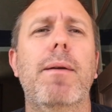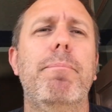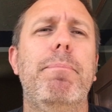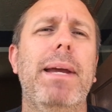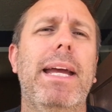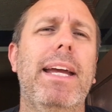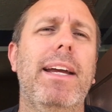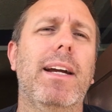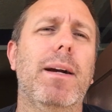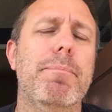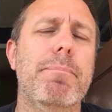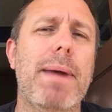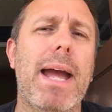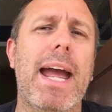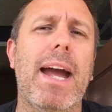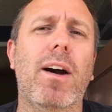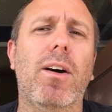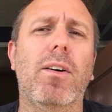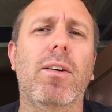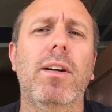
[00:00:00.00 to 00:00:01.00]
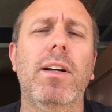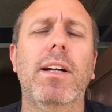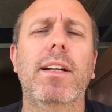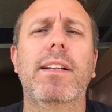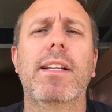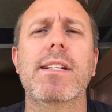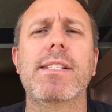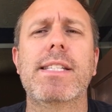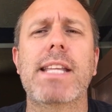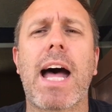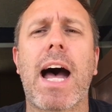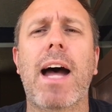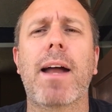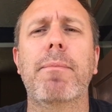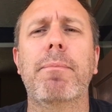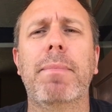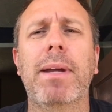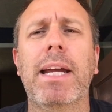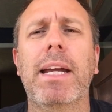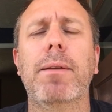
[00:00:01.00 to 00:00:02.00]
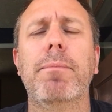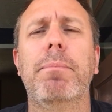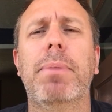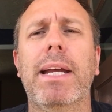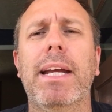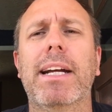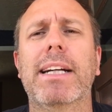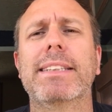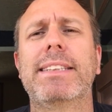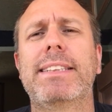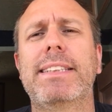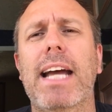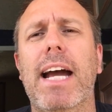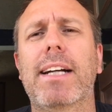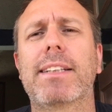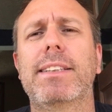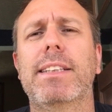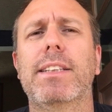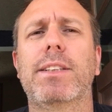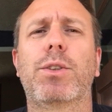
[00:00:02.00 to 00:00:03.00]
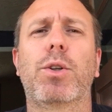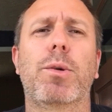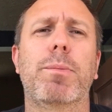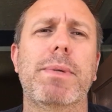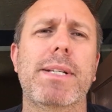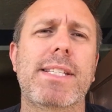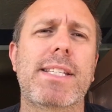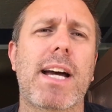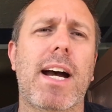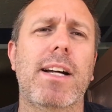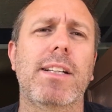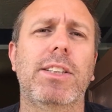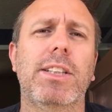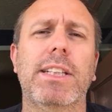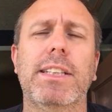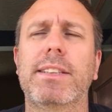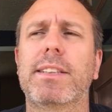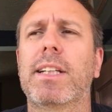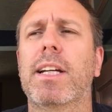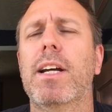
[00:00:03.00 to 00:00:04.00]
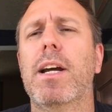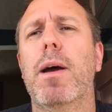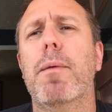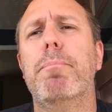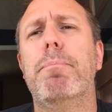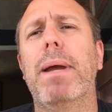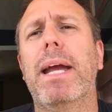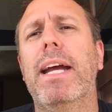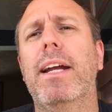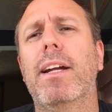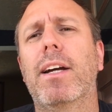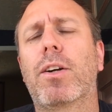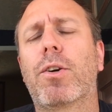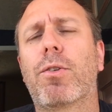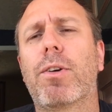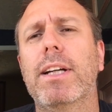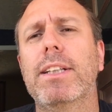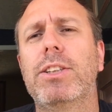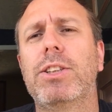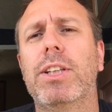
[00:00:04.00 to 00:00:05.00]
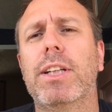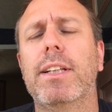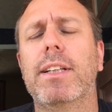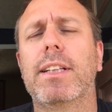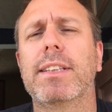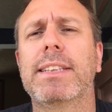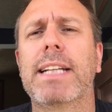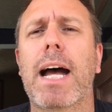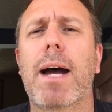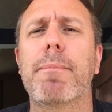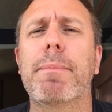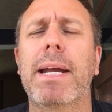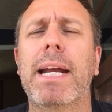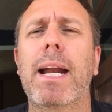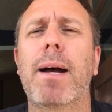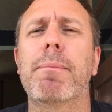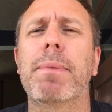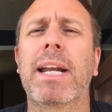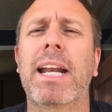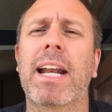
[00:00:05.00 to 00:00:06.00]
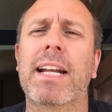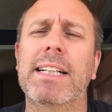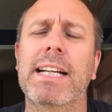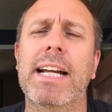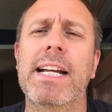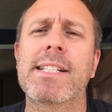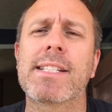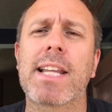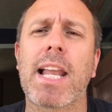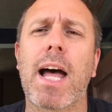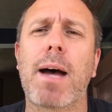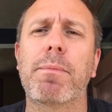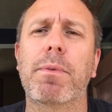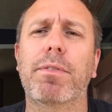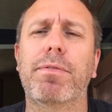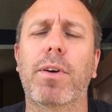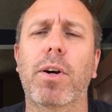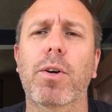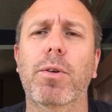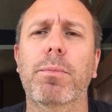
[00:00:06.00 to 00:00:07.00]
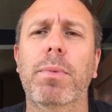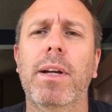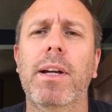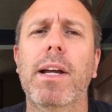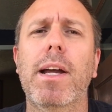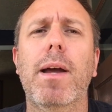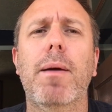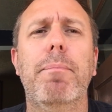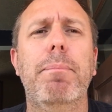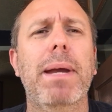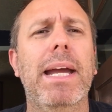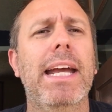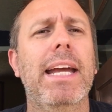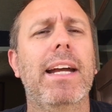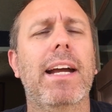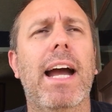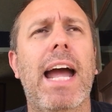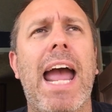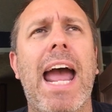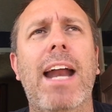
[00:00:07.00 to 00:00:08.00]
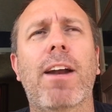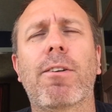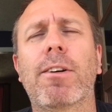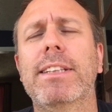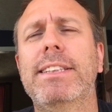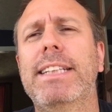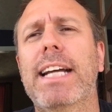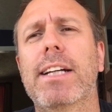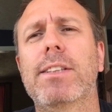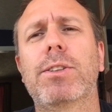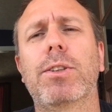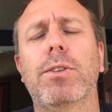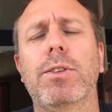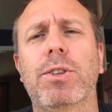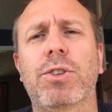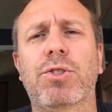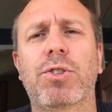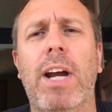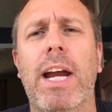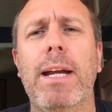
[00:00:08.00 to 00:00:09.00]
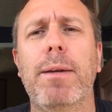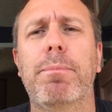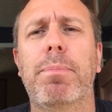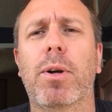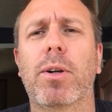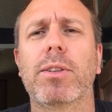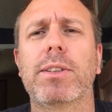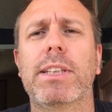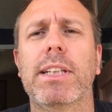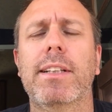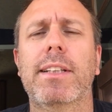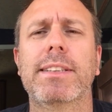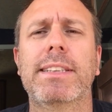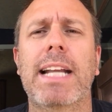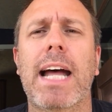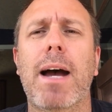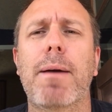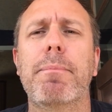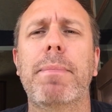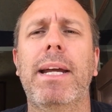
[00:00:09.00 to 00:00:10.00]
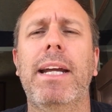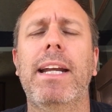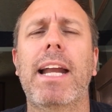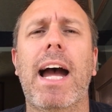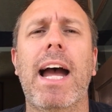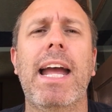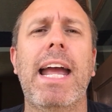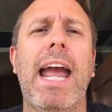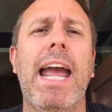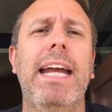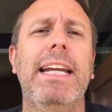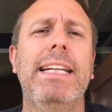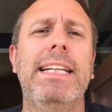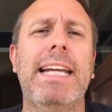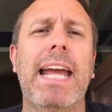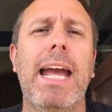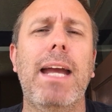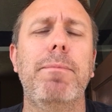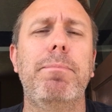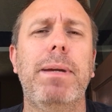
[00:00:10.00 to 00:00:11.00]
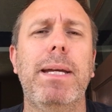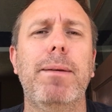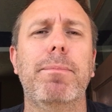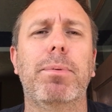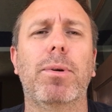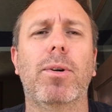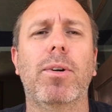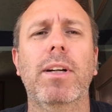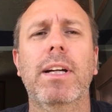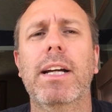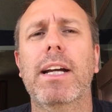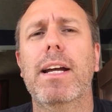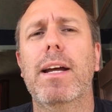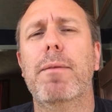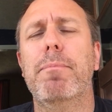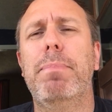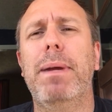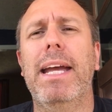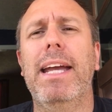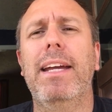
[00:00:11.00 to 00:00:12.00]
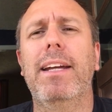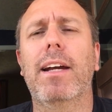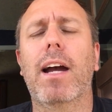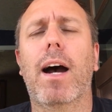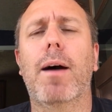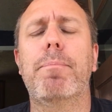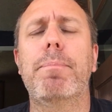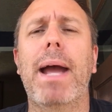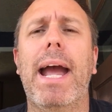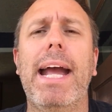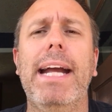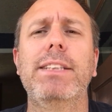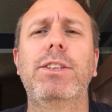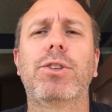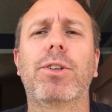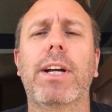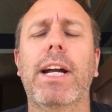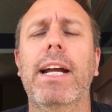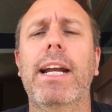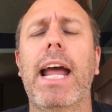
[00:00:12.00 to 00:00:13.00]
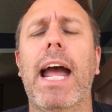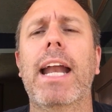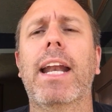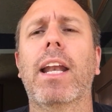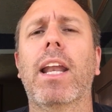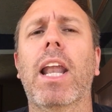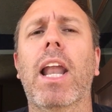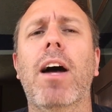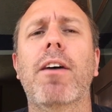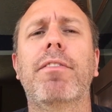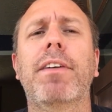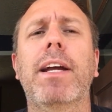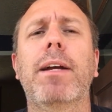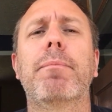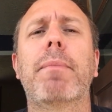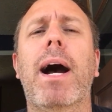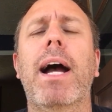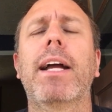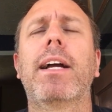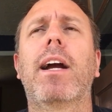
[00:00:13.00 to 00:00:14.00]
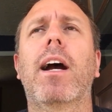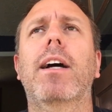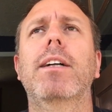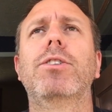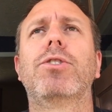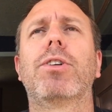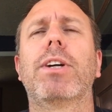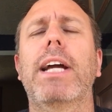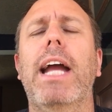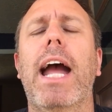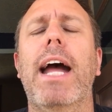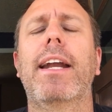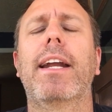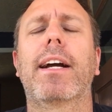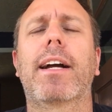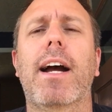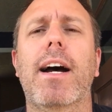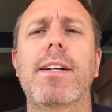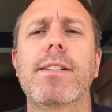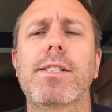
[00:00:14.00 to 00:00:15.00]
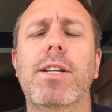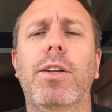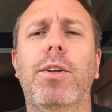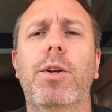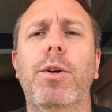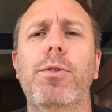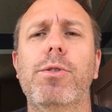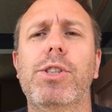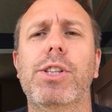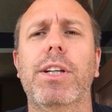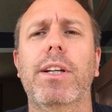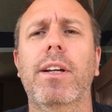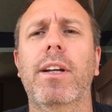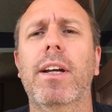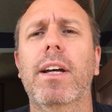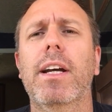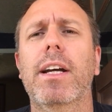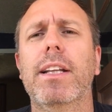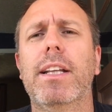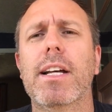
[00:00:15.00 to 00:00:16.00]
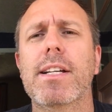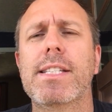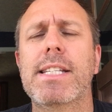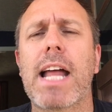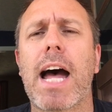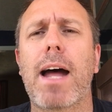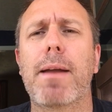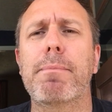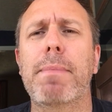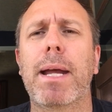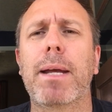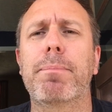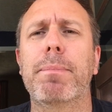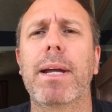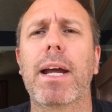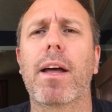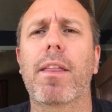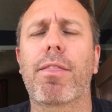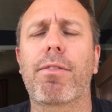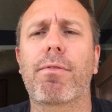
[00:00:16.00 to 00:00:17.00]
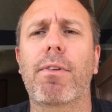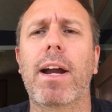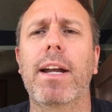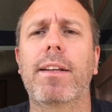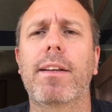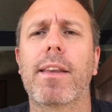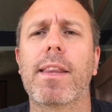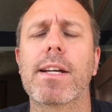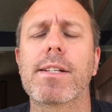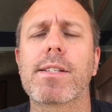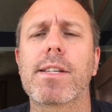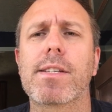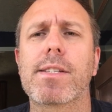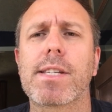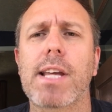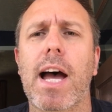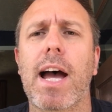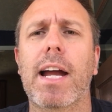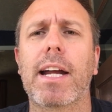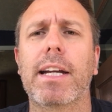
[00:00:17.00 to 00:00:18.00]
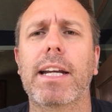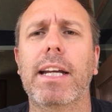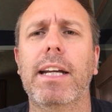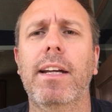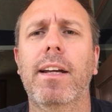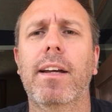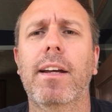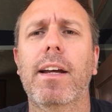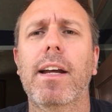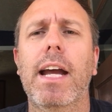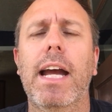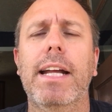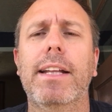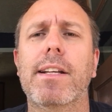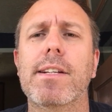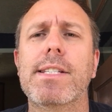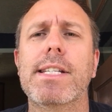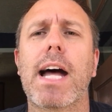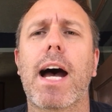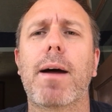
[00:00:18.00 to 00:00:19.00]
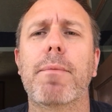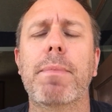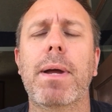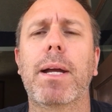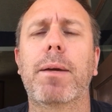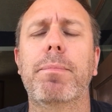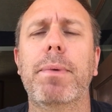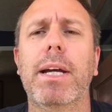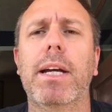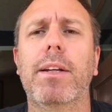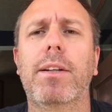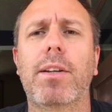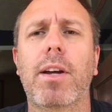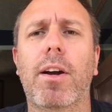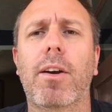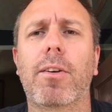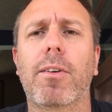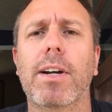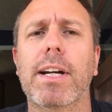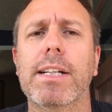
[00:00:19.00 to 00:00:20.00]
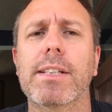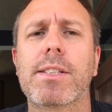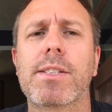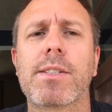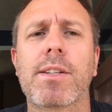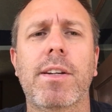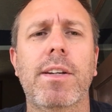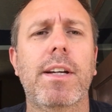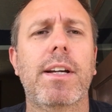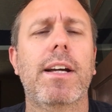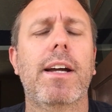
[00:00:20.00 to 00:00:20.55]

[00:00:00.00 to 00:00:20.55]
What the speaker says: Being a male does not mean being a sexist or misogynist. Being a Christian does not mean I'm an Islamophobe. Being a heterosexual straight person does not mean I hate gay people. Being a patriot and loving my country and the Constitution does not make me a threat to this society. It does not make me a terrorist.